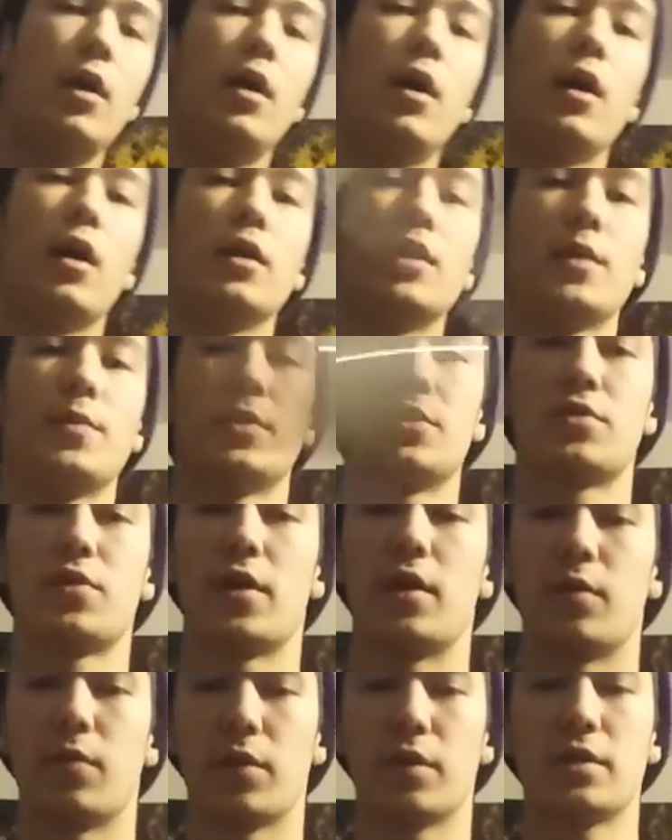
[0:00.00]
I'll demonstrate
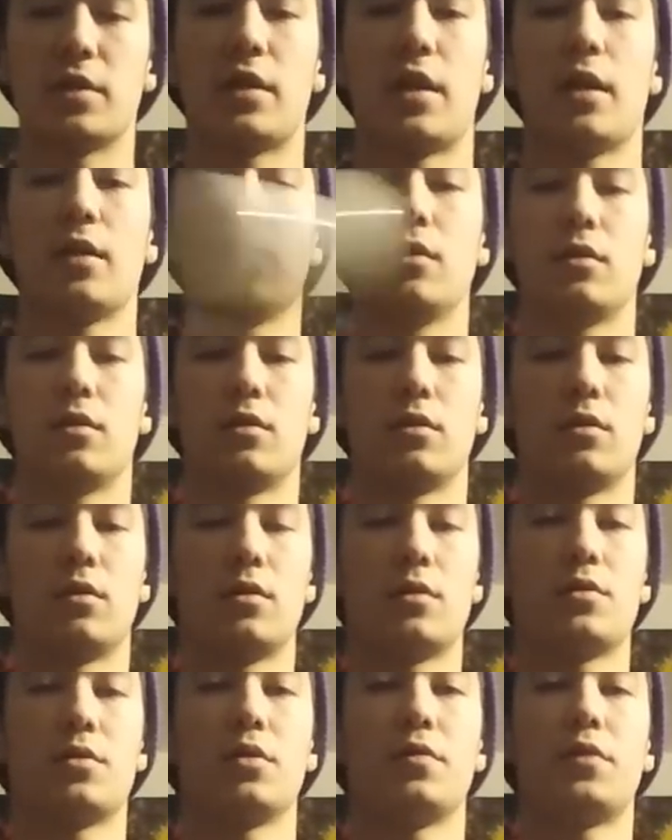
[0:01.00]
it once again.
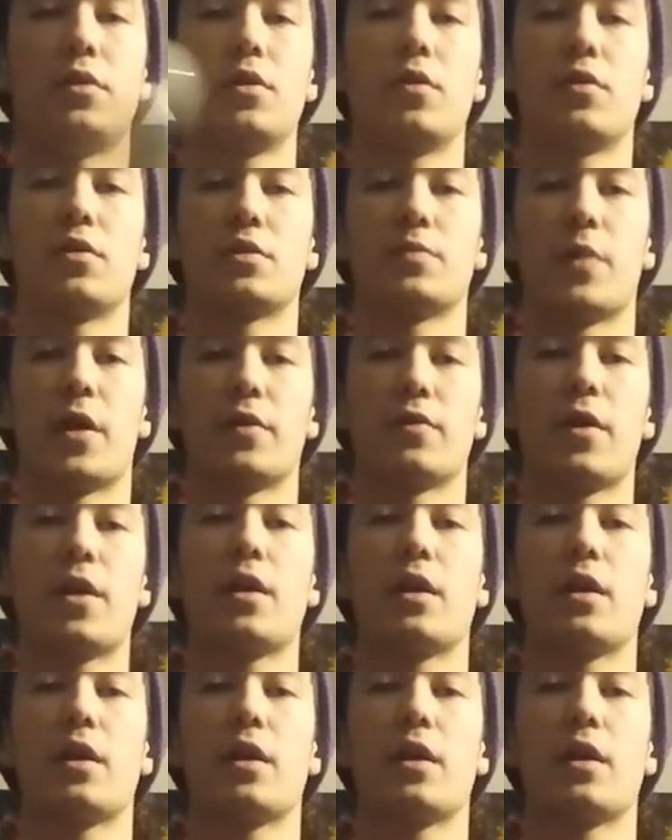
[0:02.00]
So if you notice, my right